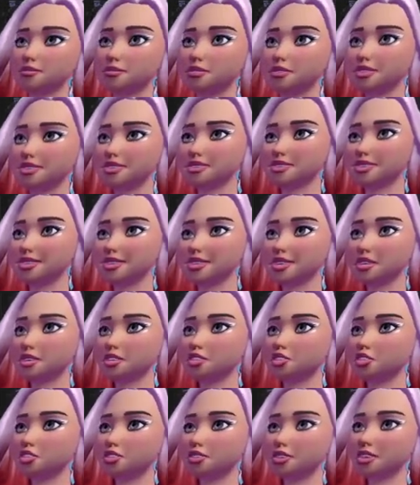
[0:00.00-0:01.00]
Well, a period
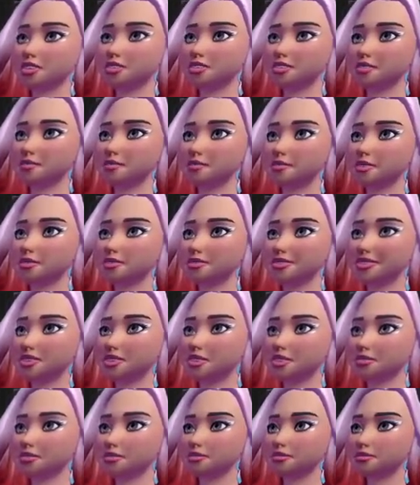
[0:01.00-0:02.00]
means something quite different
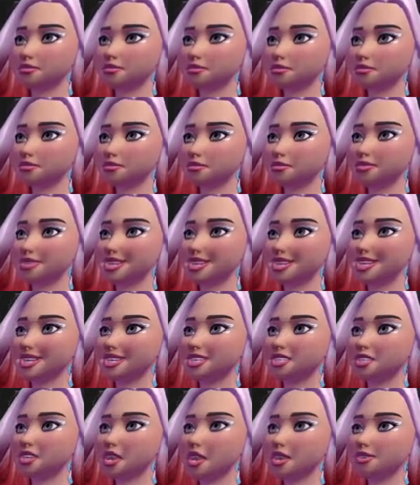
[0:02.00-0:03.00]
in the
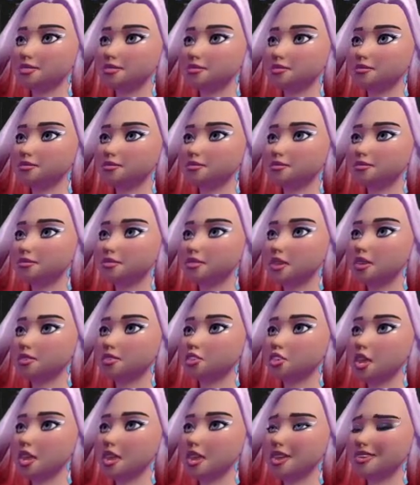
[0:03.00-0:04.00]
UK.
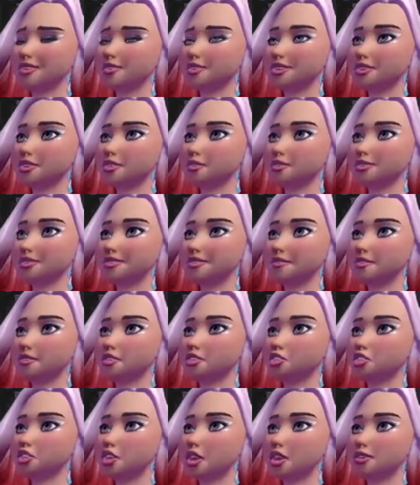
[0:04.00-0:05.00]
We call it a
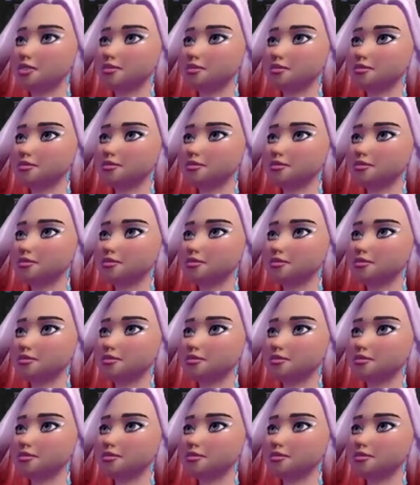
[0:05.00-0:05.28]
full stop.